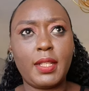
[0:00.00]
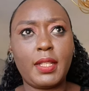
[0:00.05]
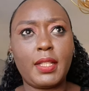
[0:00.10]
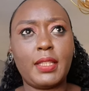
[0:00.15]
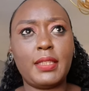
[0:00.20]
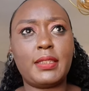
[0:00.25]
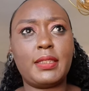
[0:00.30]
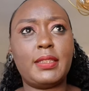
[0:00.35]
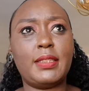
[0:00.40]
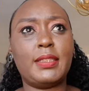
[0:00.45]

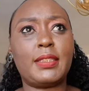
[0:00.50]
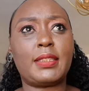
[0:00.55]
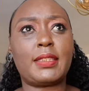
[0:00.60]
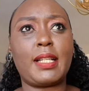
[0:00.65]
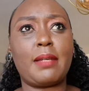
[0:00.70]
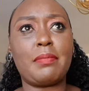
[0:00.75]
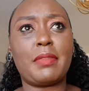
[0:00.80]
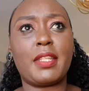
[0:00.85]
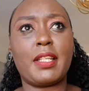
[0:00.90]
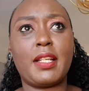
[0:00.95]
It is
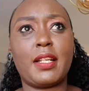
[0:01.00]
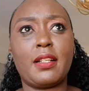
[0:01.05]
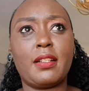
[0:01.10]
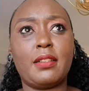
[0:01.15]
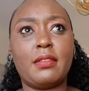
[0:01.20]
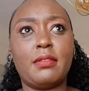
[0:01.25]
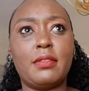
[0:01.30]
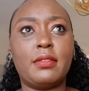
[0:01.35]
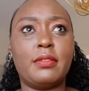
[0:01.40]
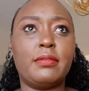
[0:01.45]

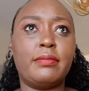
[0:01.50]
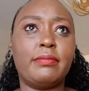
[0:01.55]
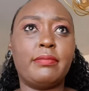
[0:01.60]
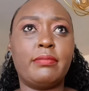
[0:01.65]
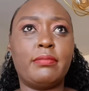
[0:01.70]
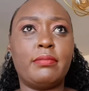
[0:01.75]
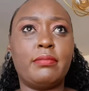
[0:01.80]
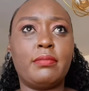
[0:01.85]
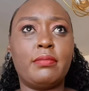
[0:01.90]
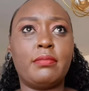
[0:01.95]
something,
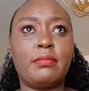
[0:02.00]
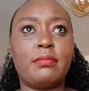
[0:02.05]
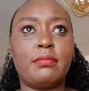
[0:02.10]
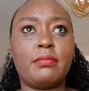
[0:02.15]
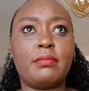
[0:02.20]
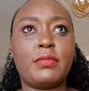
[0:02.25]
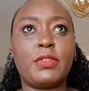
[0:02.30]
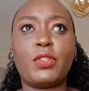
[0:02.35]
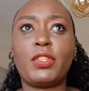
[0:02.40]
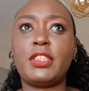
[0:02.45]
no,